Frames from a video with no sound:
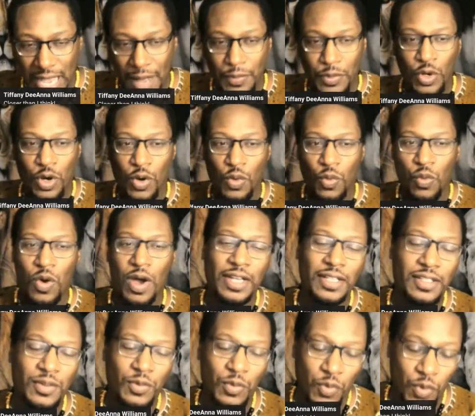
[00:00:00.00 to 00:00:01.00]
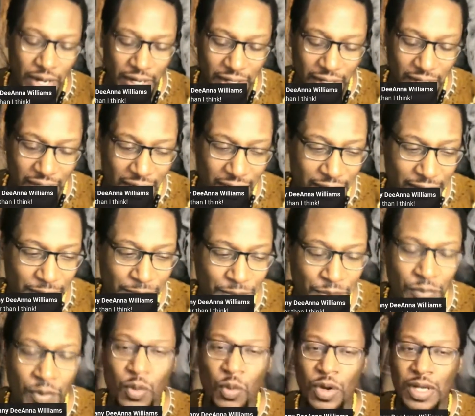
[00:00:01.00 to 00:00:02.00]
doing
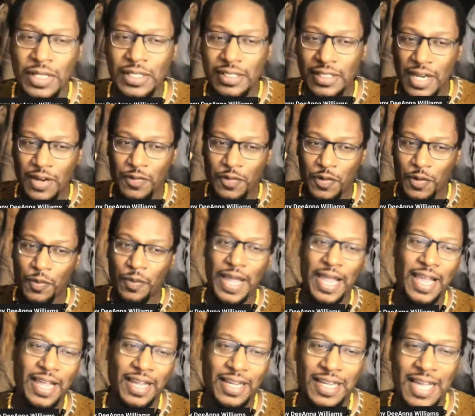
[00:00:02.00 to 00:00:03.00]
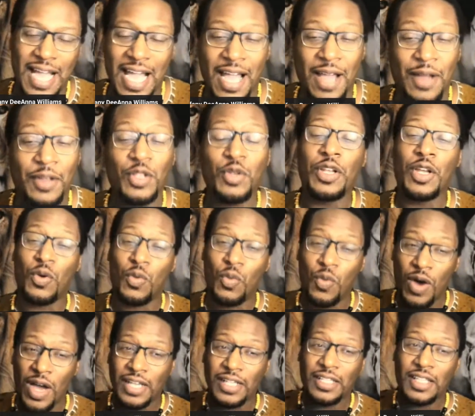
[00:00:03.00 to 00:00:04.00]
one step for mankind. You did
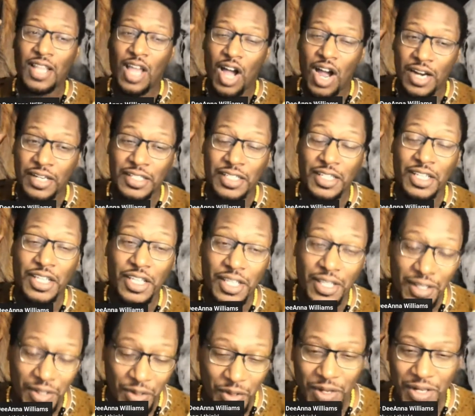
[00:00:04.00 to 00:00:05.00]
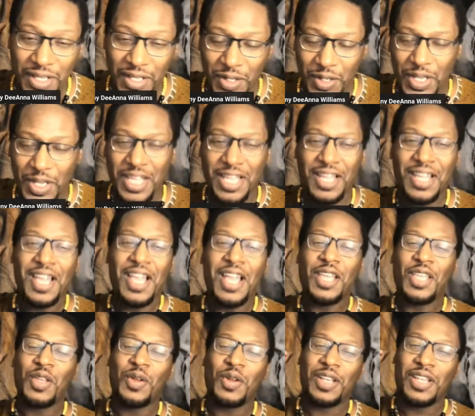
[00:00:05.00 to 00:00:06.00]
one large. You
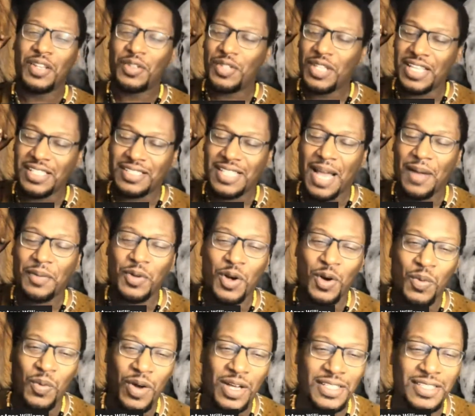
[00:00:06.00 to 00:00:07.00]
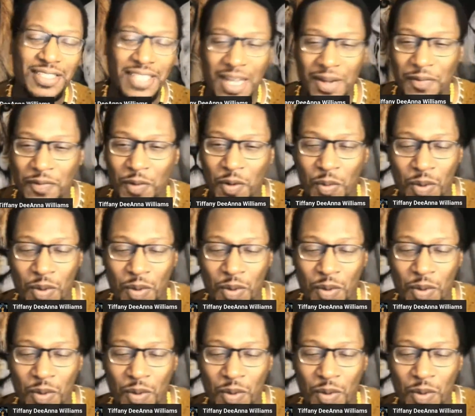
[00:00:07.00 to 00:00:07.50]
did stop doing one step for